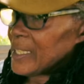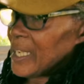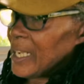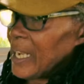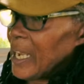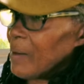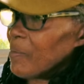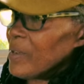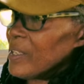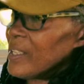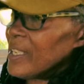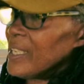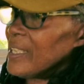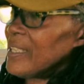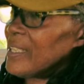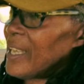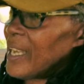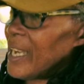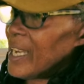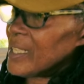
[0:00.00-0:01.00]
and
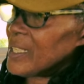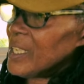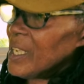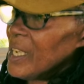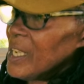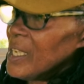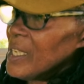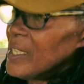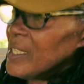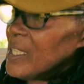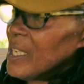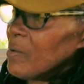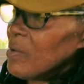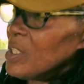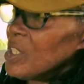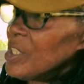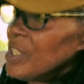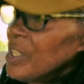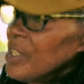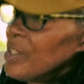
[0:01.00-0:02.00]
within that, so
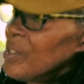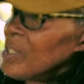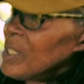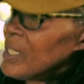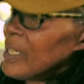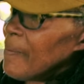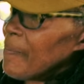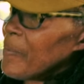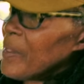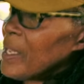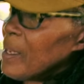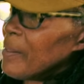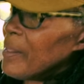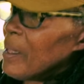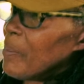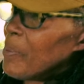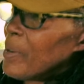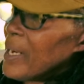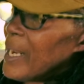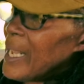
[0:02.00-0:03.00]
we'd use
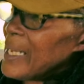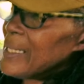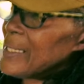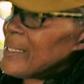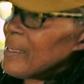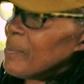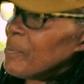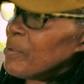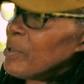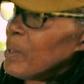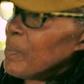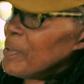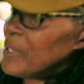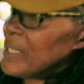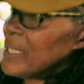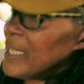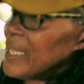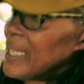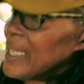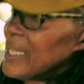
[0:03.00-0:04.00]
the plants and
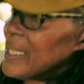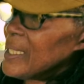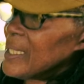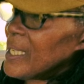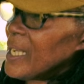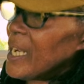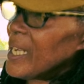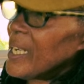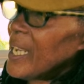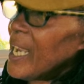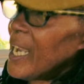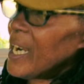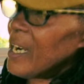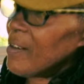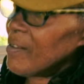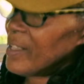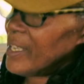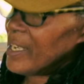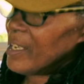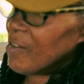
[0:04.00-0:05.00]
properties and
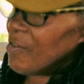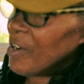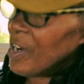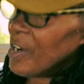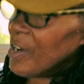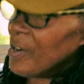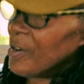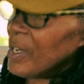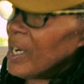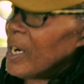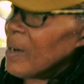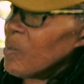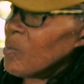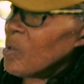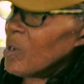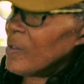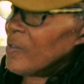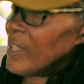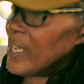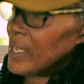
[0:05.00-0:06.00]
how they're grown and
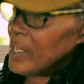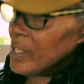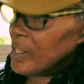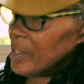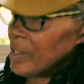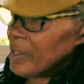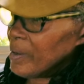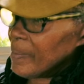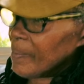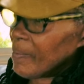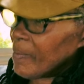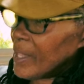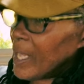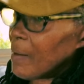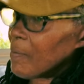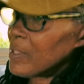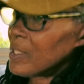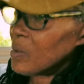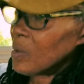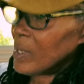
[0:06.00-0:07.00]
what they do.
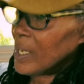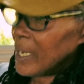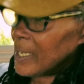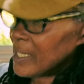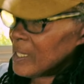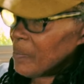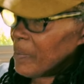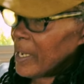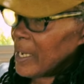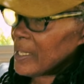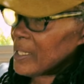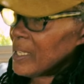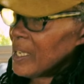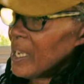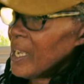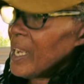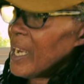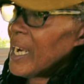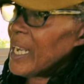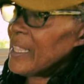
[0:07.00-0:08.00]
That was one aspect.
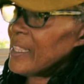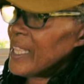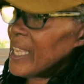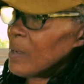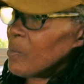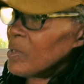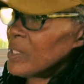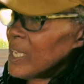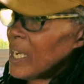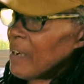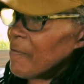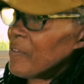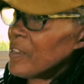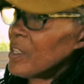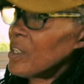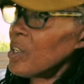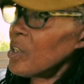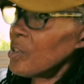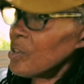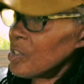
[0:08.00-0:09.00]
And then we'd have the
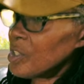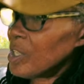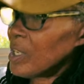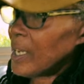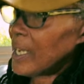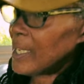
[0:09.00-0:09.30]
cultural